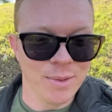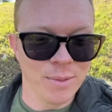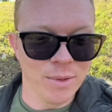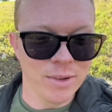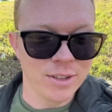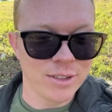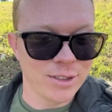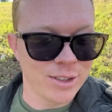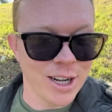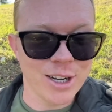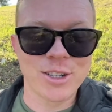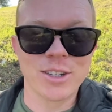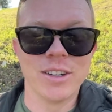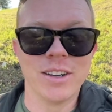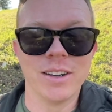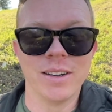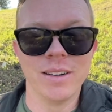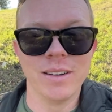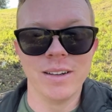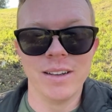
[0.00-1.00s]
such
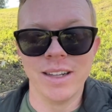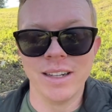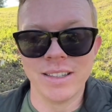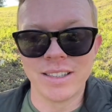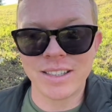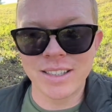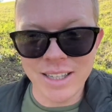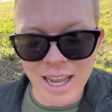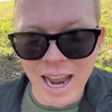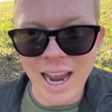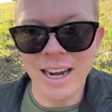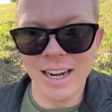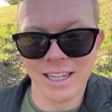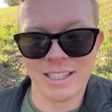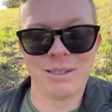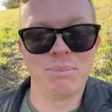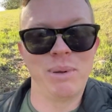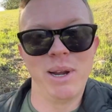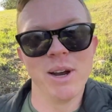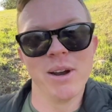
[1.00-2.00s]
an insane
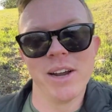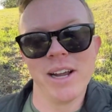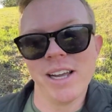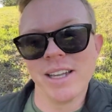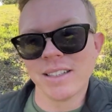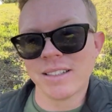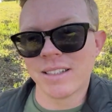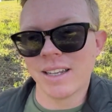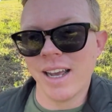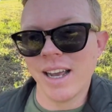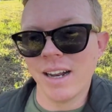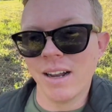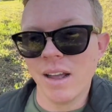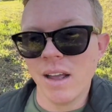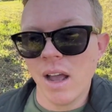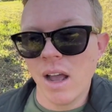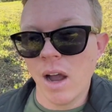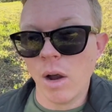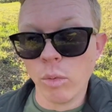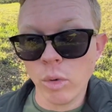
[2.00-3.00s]
experience and
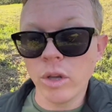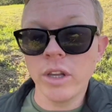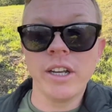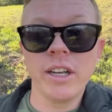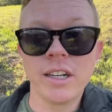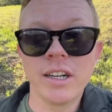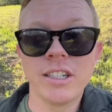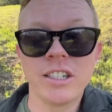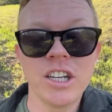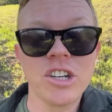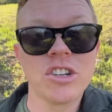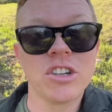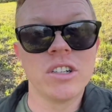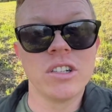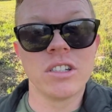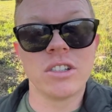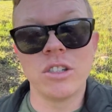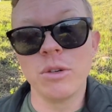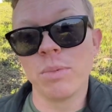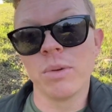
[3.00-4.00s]
a really good addition
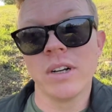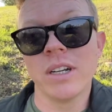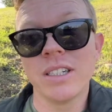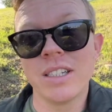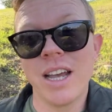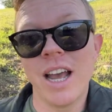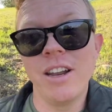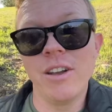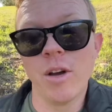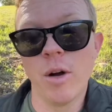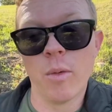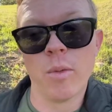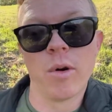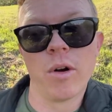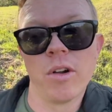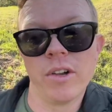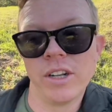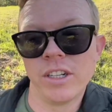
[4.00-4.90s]
to Super Nintendo World.